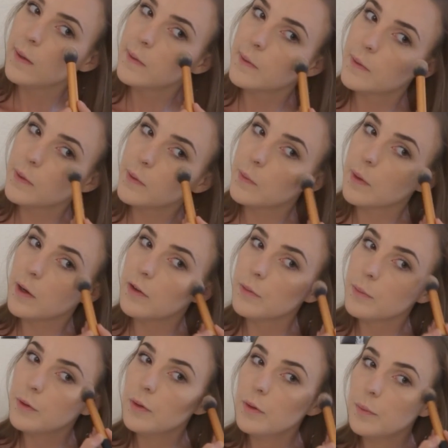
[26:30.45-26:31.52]
too
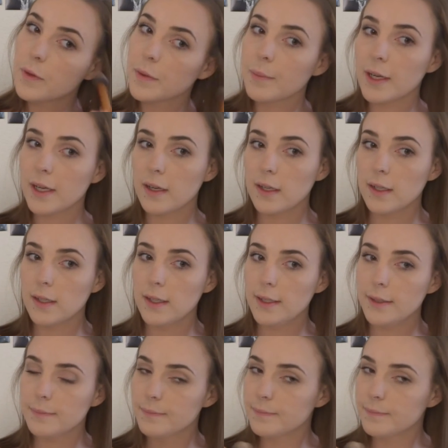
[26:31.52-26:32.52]
overboard with my highlight,